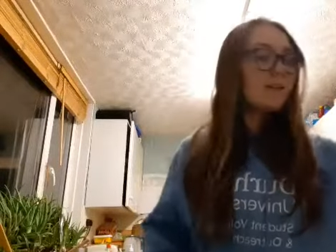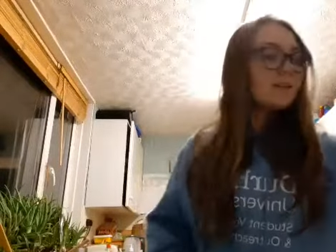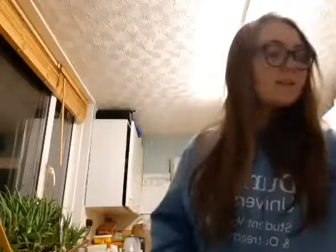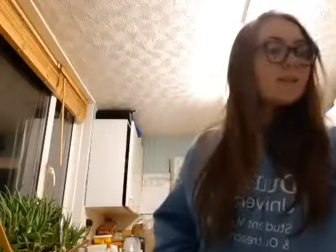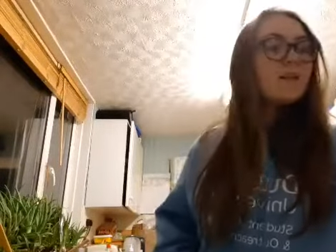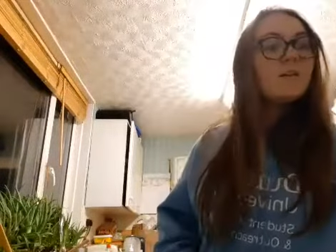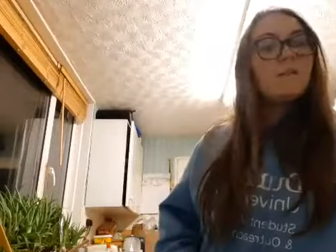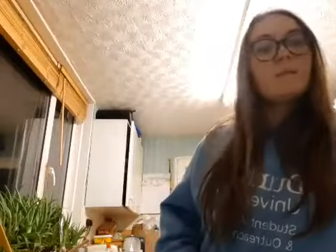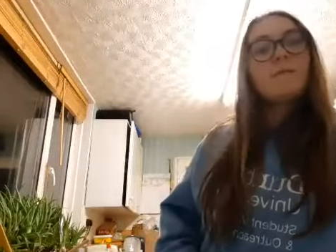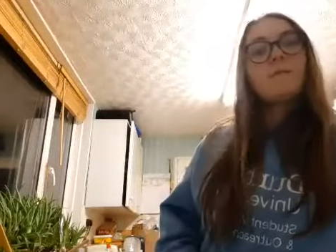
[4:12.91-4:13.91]
So
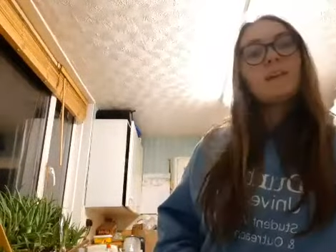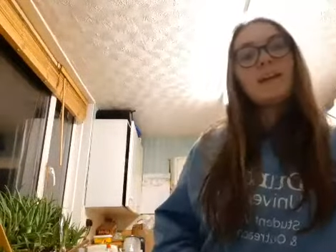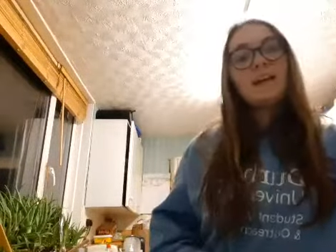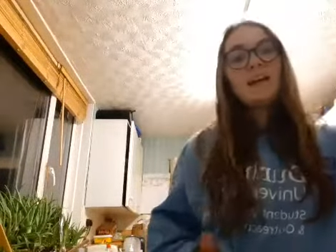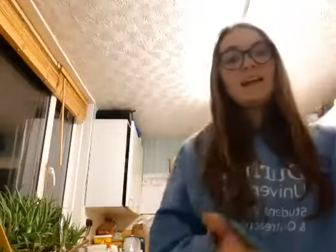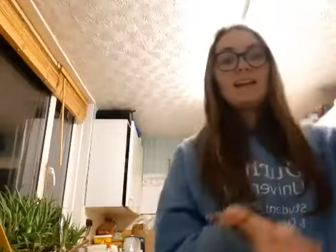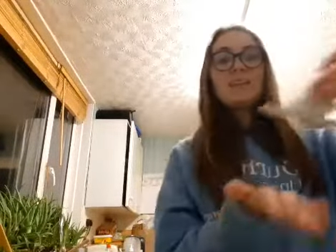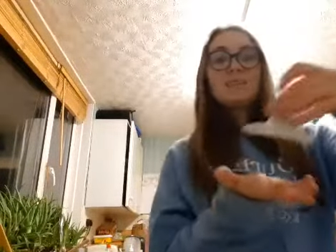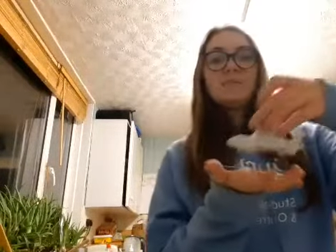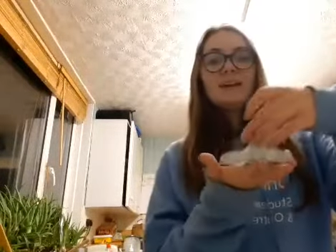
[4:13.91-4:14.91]
here
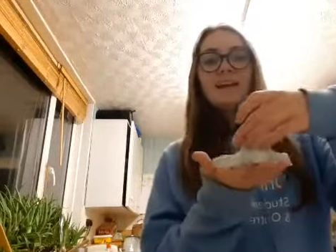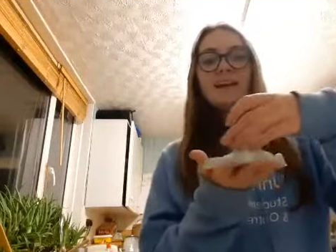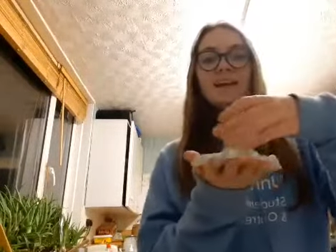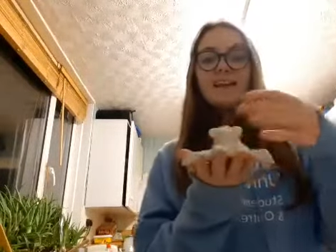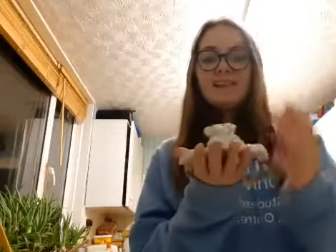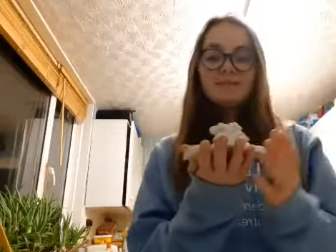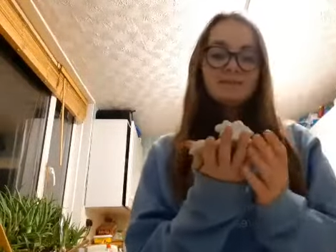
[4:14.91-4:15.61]
is my alien.